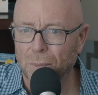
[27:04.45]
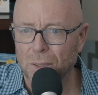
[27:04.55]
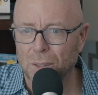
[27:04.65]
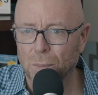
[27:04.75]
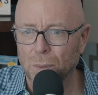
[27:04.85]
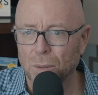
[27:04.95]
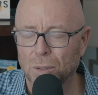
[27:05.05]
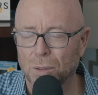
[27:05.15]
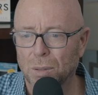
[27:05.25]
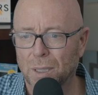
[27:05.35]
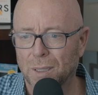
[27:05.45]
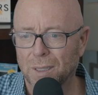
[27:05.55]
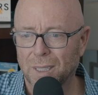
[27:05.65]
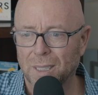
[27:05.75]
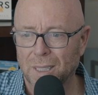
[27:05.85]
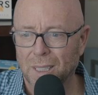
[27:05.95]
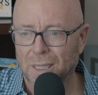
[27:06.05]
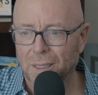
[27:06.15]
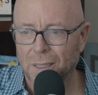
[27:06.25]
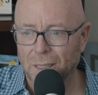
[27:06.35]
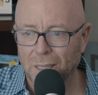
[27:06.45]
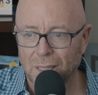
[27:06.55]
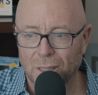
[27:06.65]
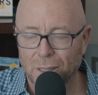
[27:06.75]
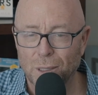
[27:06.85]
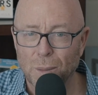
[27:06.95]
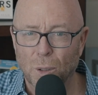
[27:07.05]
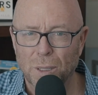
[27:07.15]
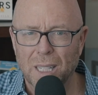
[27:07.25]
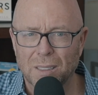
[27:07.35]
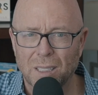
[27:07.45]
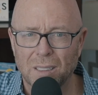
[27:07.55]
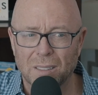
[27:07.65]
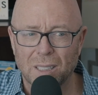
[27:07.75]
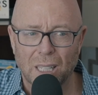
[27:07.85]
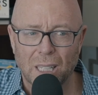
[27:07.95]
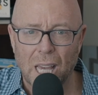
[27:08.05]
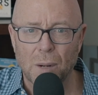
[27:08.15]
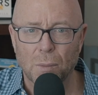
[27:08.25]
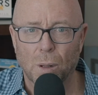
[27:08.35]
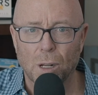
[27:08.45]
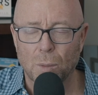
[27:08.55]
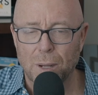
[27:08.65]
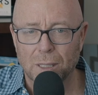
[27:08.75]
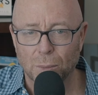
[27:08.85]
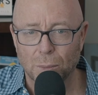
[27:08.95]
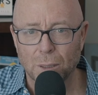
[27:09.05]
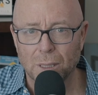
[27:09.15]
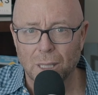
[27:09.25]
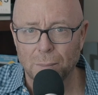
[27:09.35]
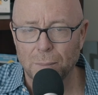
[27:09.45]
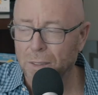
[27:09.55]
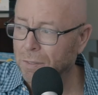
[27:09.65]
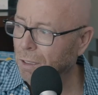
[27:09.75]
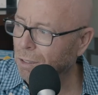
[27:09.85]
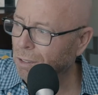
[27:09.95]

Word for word: What's the brutal truth here? It's 30 more days. He didn't say, and we'll all go back to work on May 1st.